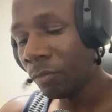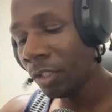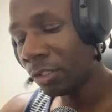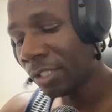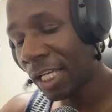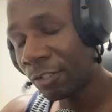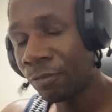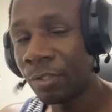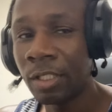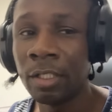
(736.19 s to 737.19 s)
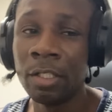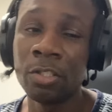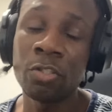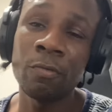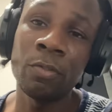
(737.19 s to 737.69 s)
It's tax-free.
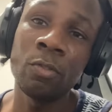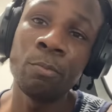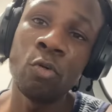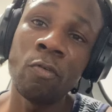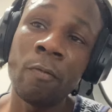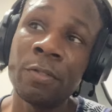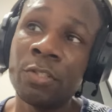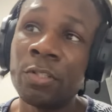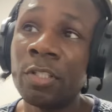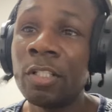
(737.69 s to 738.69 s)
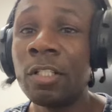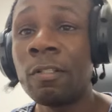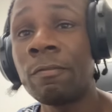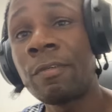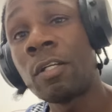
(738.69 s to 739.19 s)
So if you move over to
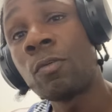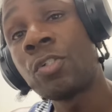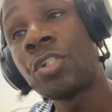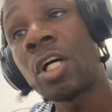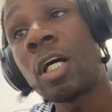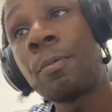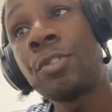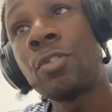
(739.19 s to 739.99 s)
the federal jobs,